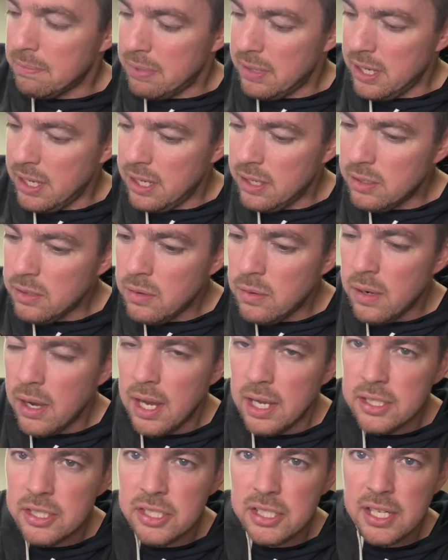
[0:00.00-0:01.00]
Better
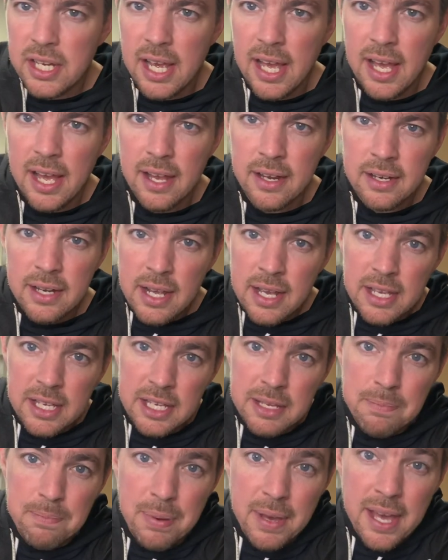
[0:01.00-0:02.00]
watch
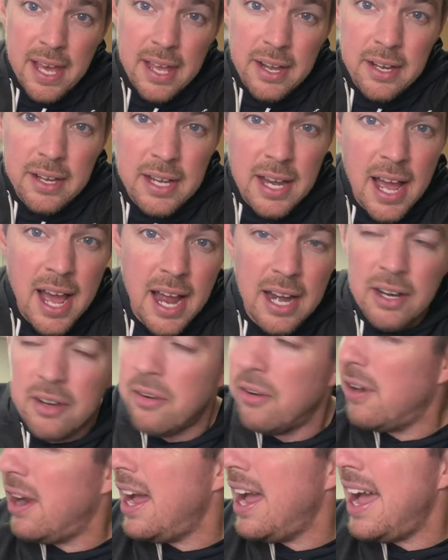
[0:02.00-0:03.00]
out, better
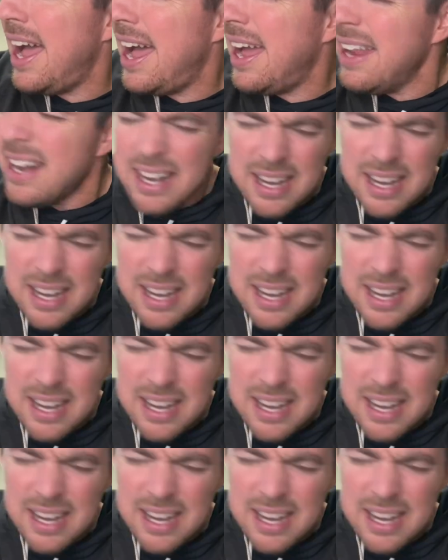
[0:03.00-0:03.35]
not cry,